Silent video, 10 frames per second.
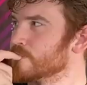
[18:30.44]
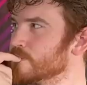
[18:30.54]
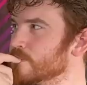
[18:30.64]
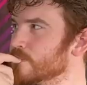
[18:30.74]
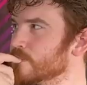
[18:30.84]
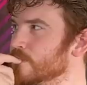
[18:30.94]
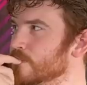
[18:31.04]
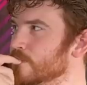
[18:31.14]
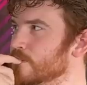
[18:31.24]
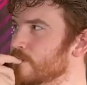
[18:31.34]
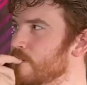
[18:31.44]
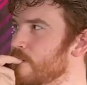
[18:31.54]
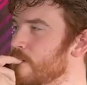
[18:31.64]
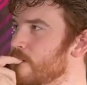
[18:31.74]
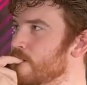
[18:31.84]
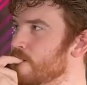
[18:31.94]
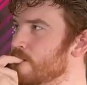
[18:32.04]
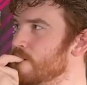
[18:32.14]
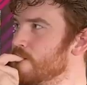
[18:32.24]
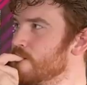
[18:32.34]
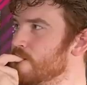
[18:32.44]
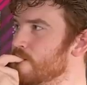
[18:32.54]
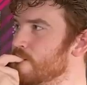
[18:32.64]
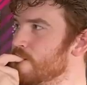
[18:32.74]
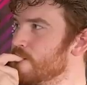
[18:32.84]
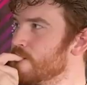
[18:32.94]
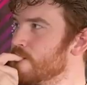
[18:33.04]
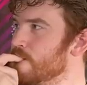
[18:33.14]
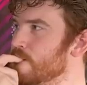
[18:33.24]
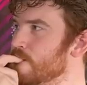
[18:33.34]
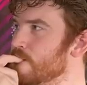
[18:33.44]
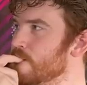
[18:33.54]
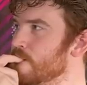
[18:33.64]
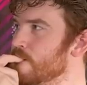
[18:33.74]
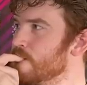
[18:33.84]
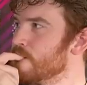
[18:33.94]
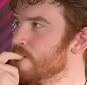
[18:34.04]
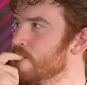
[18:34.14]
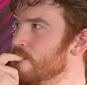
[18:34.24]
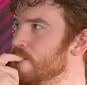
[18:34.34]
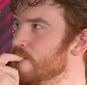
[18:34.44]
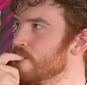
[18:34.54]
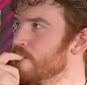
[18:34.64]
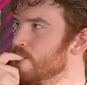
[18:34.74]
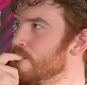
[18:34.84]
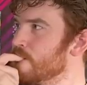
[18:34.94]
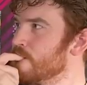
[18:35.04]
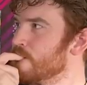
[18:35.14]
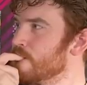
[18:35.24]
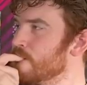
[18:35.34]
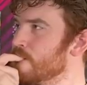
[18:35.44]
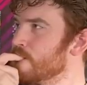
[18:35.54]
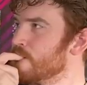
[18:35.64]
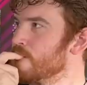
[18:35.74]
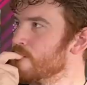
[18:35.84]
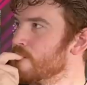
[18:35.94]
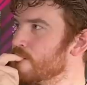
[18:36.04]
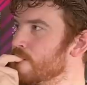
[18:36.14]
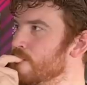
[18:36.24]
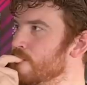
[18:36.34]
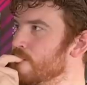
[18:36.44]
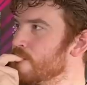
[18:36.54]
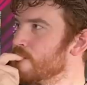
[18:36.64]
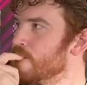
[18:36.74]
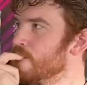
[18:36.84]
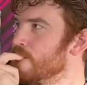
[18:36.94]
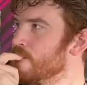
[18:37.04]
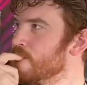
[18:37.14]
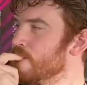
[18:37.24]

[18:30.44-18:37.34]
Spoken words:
No words are spoken by the person on screen.